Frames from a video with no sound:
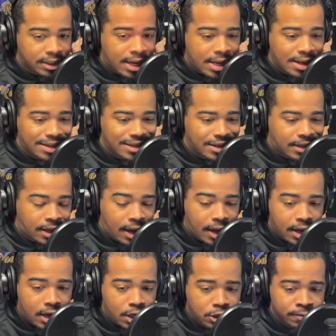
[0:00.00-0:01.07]
syndicated The
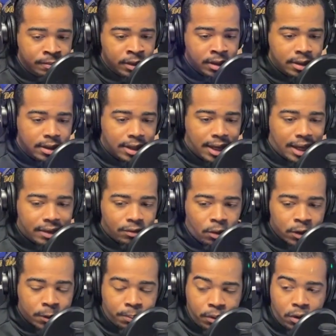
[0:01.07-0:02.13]
Cage,
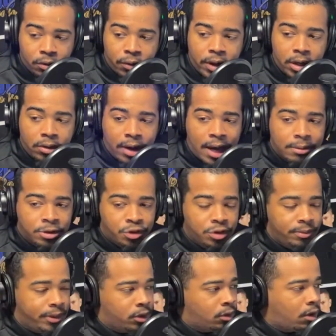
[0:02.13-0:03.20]
live on the Plug Radio app,
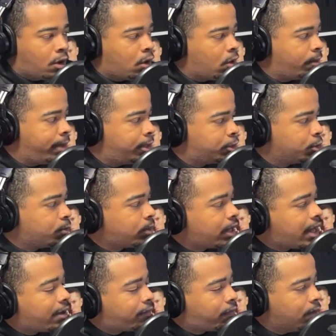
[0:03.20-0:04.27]
streaming on all major
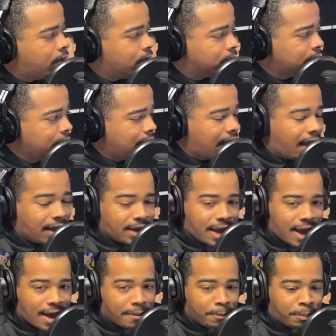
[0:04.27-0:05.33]
platforms. I
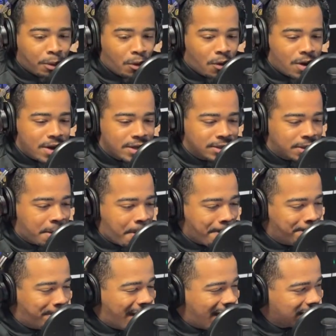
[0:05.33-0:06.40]
got boys
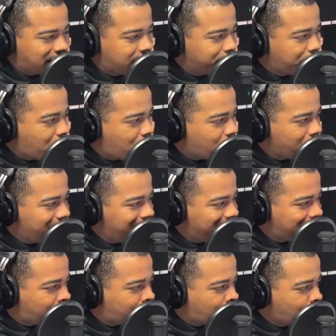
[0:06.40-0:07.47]
basketball
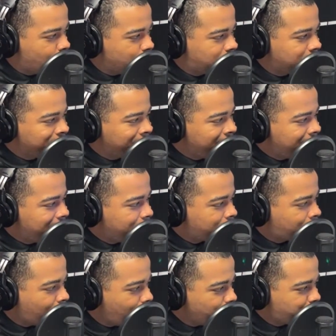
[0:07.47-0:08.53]
coach
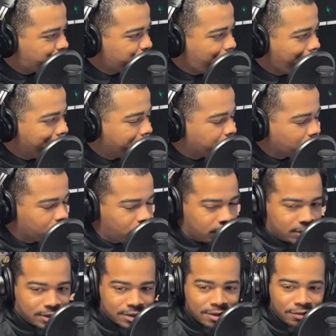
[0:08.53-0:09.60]

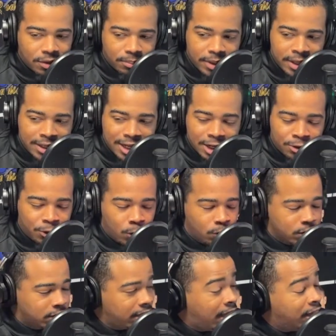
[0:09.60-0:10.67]
Brooks from Inlet
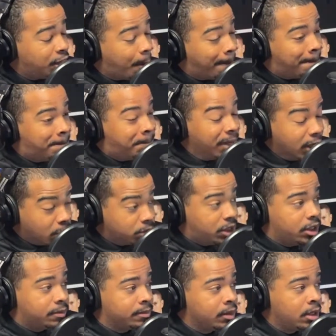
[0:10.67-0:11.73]
Grove is in the
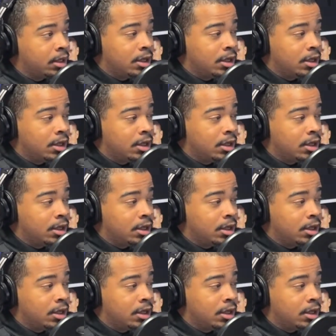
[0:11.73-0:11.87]
building.